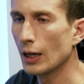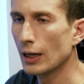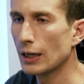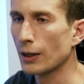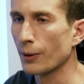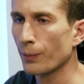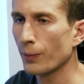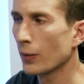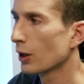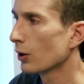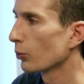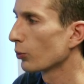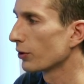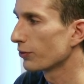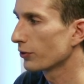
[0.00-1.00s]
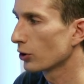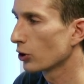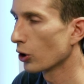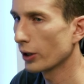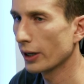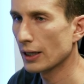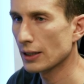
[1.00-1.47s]
Now, we've
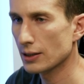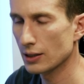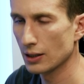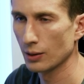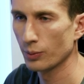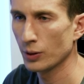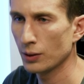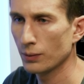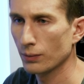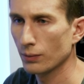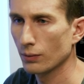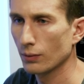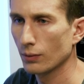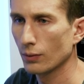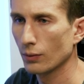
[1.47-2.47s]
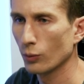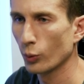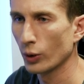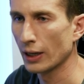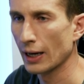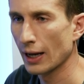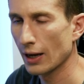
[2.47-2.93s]
got our snippet.
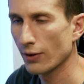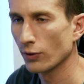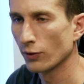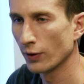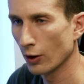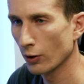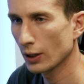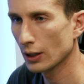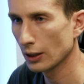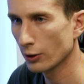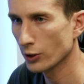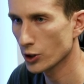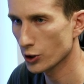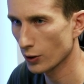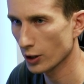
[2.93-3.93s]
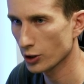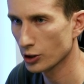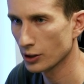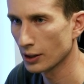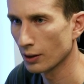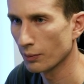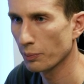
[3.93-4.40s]
We now have a very clear
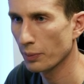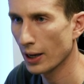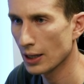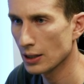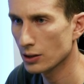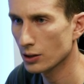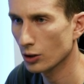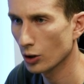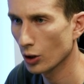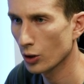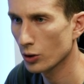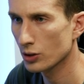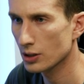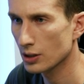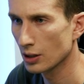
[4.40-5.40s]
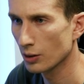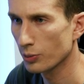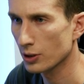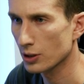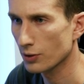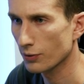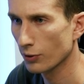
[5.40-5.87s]
instruction here, paste code
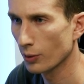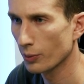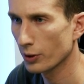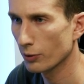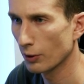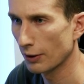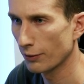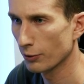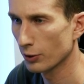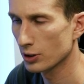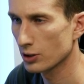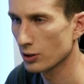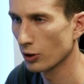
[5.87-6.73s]
snippets from the reference